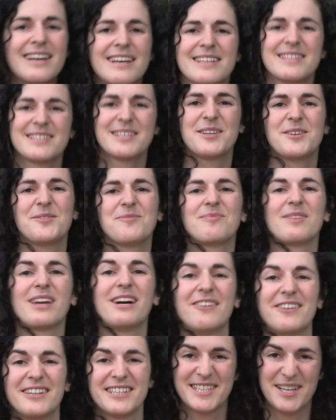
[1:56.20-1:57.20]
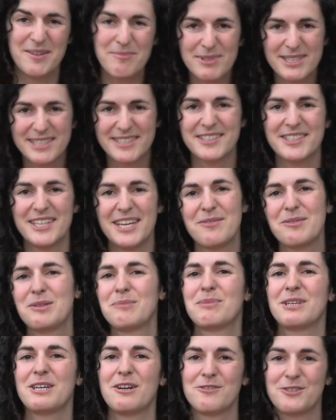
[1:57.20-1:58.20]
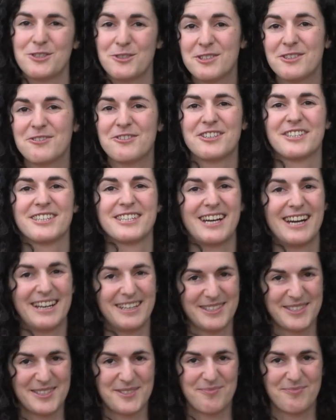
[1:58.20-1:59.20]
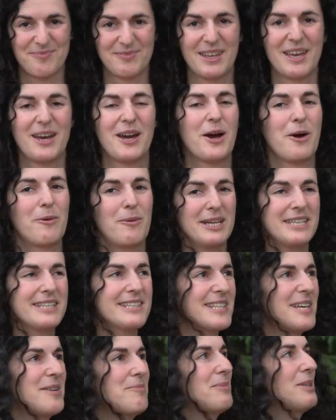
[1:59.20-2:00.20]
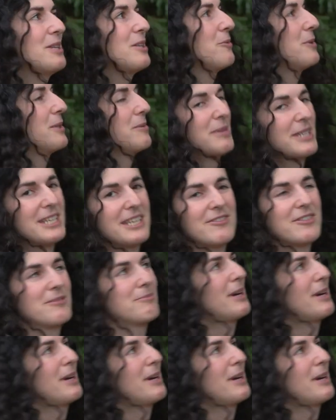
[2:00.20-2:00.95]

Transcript: So our examples today will be of two different kinds. One example will be given